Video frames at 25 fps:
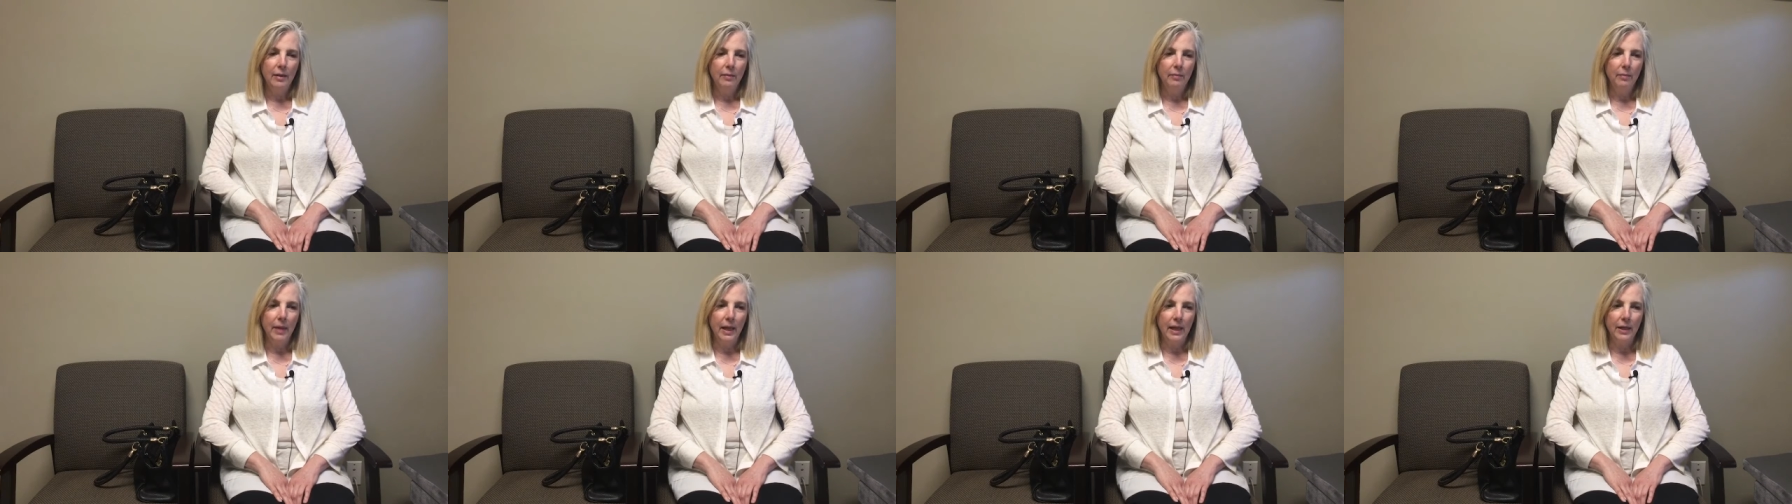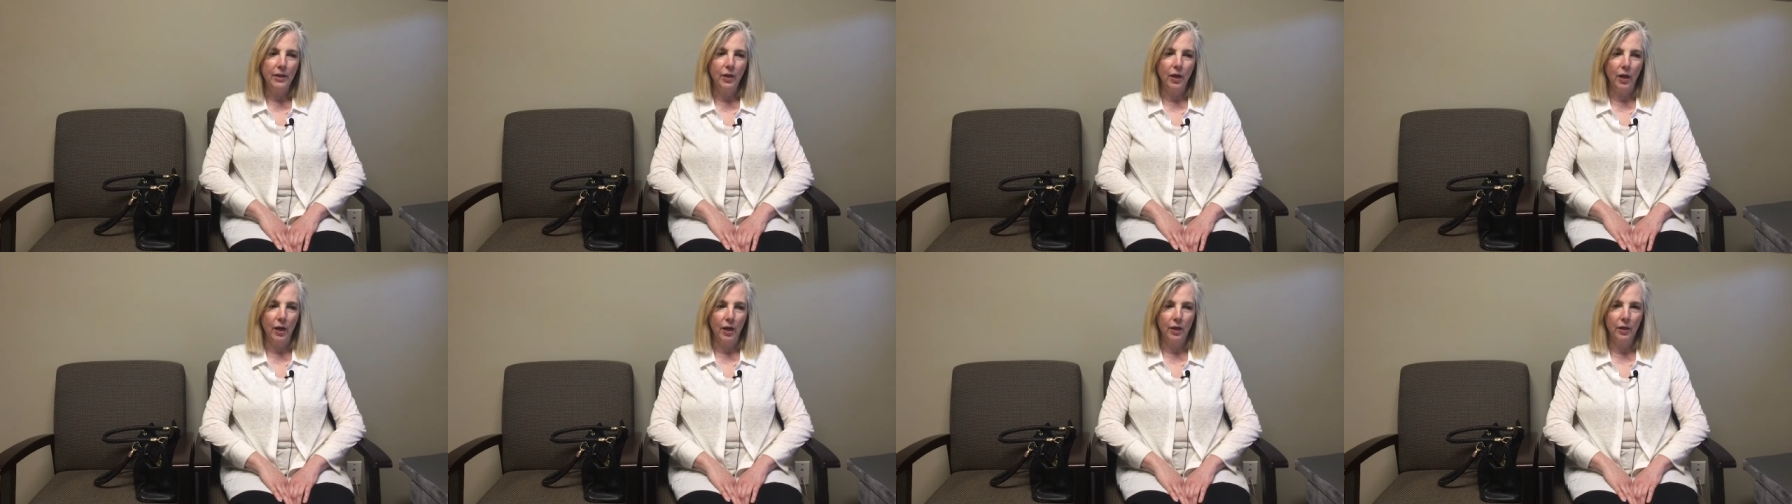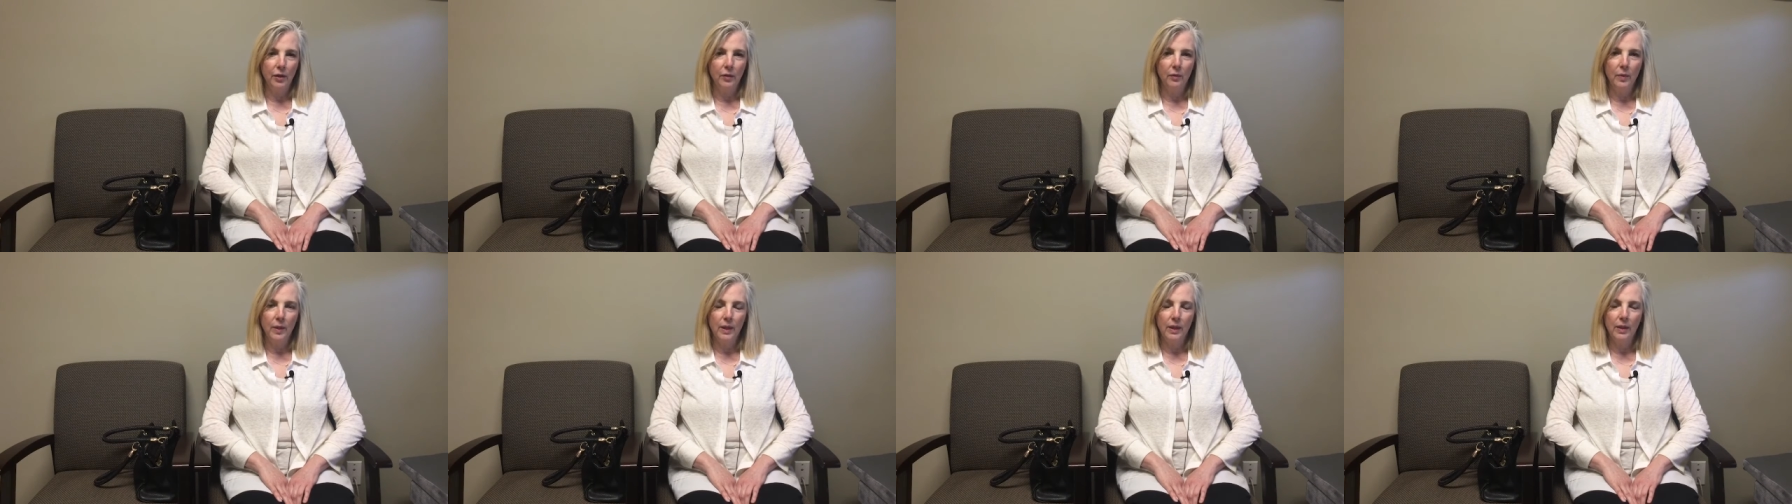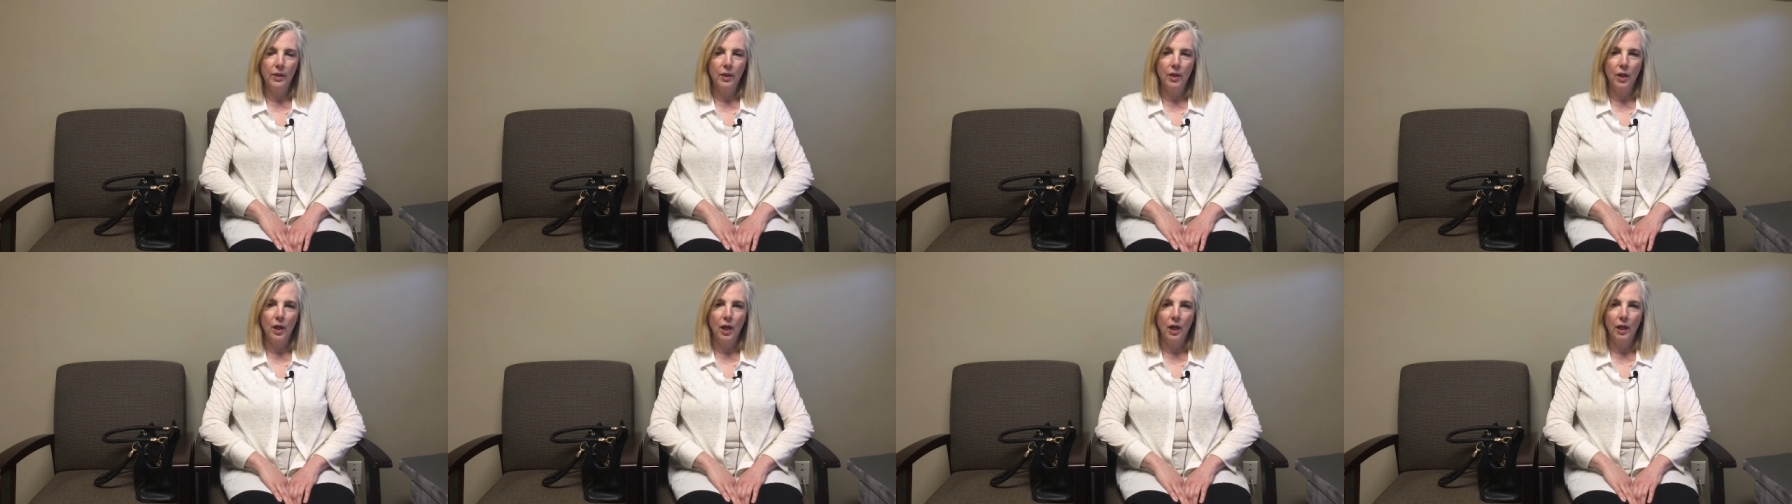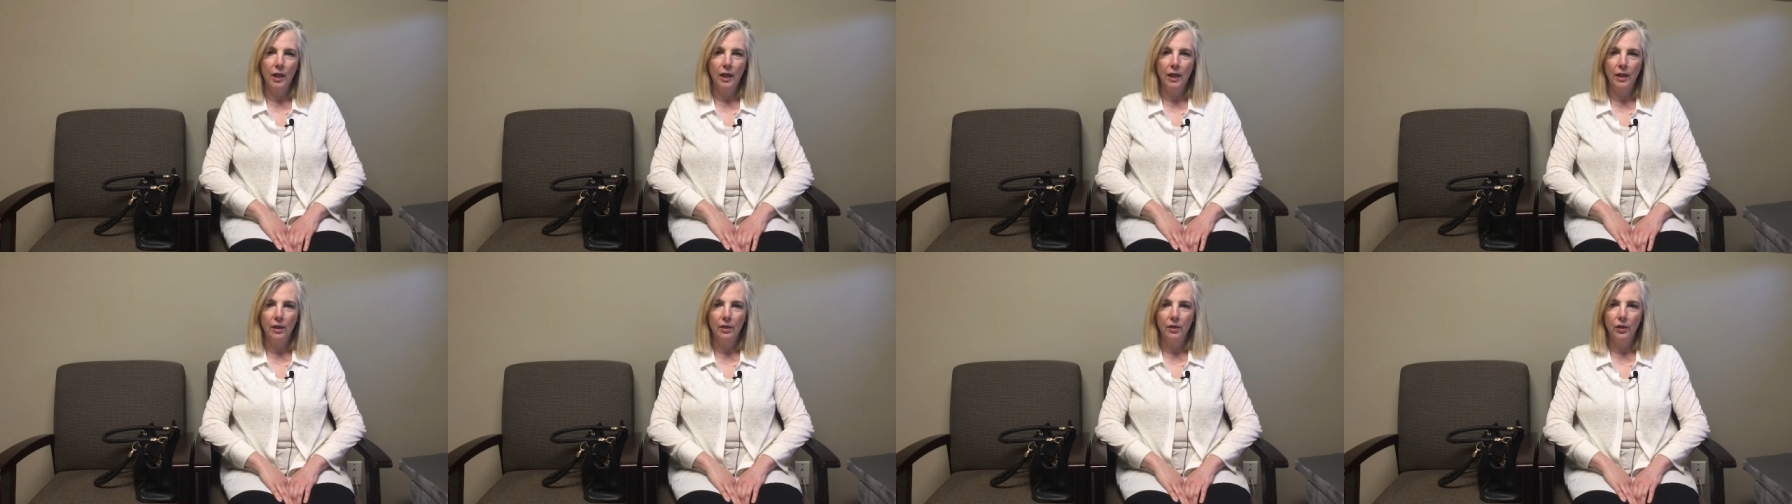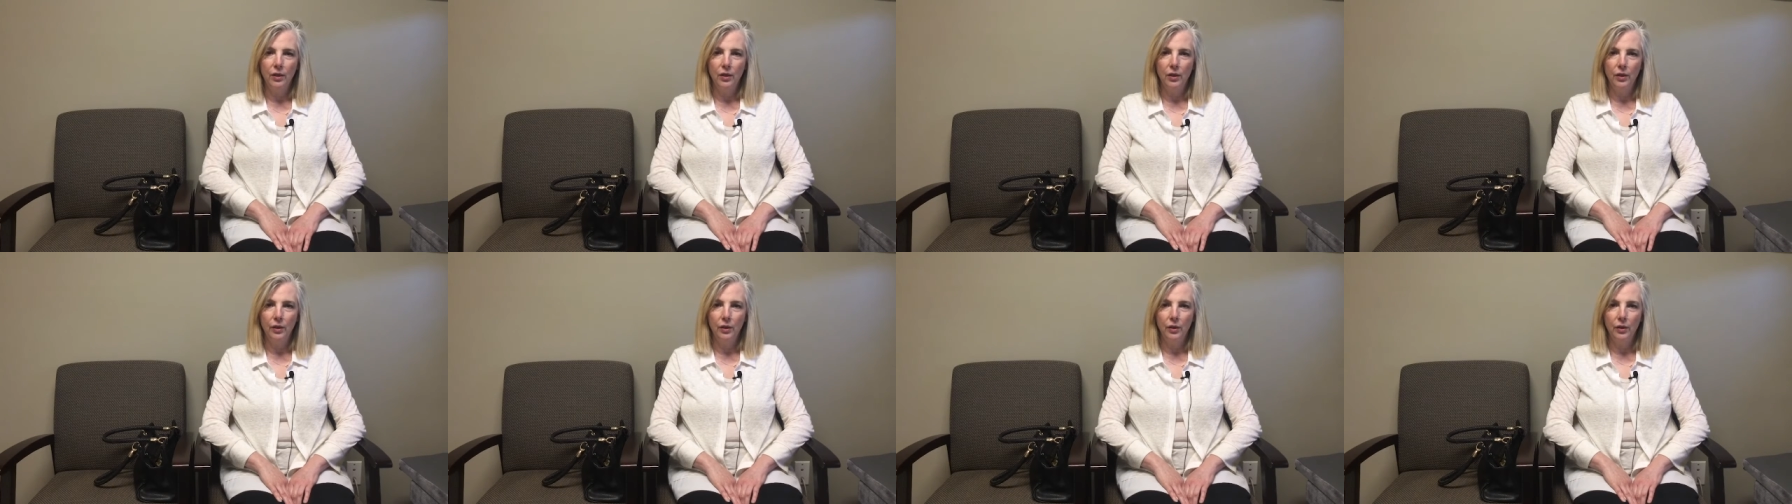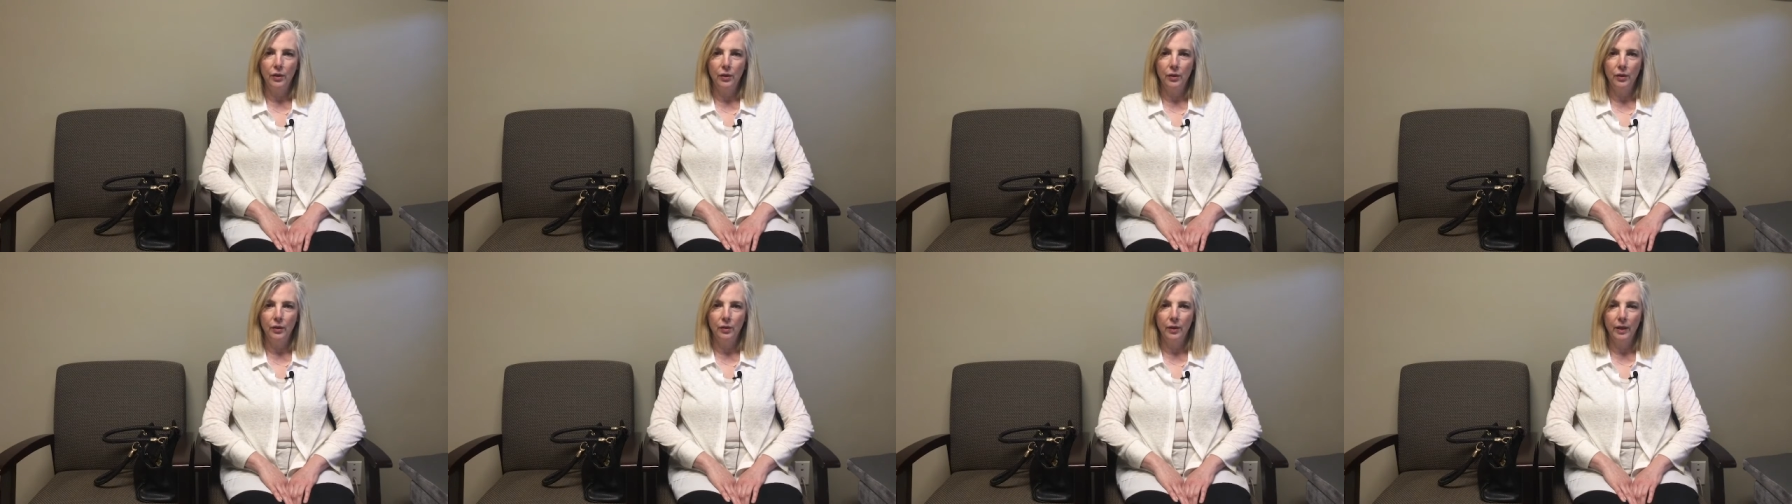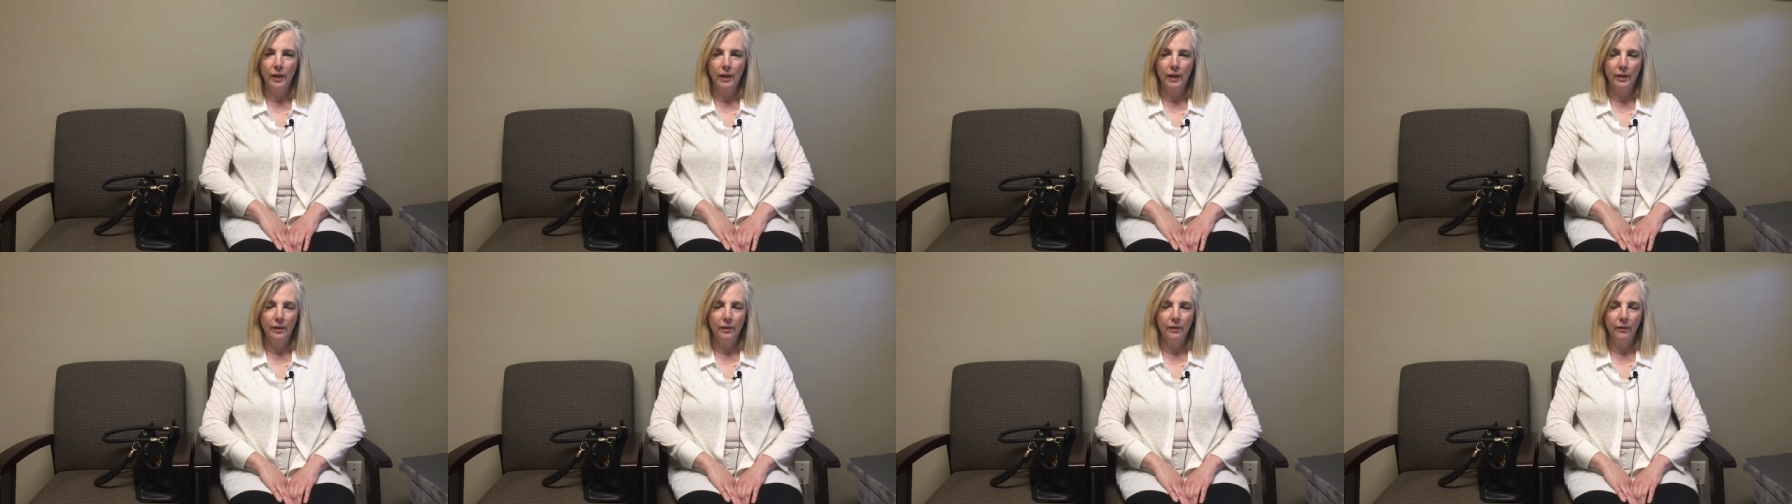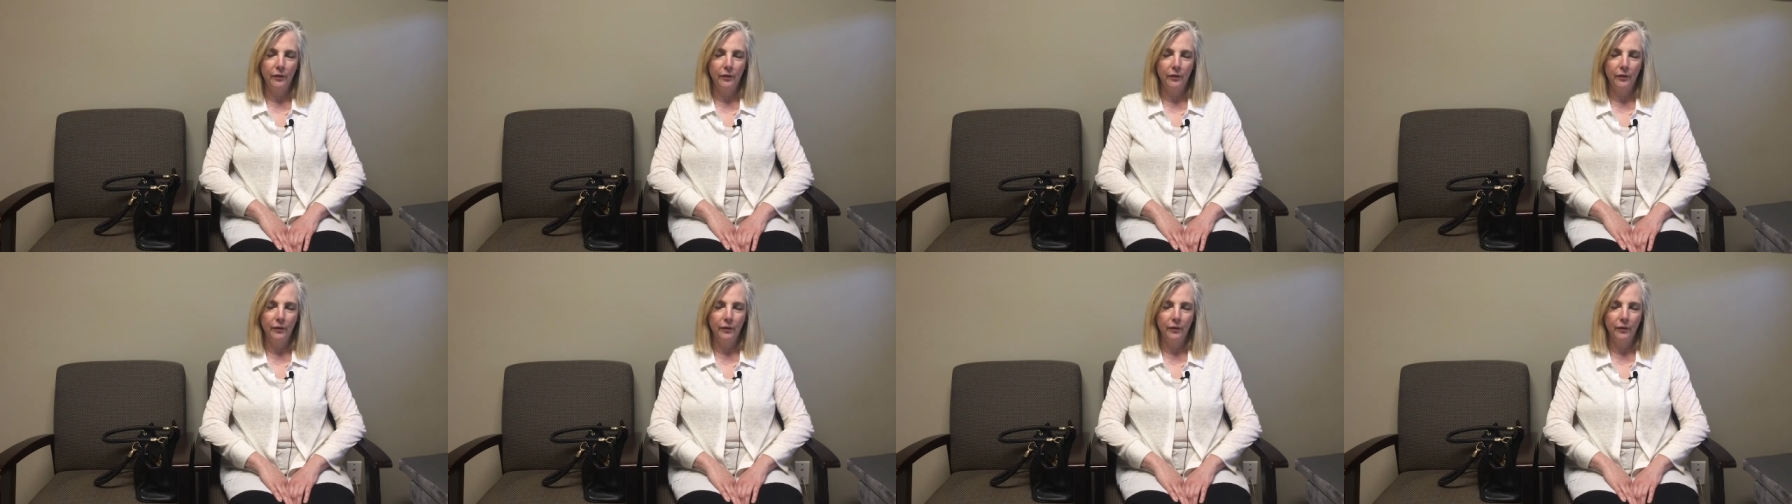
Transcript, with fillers: my daughter was talking to an,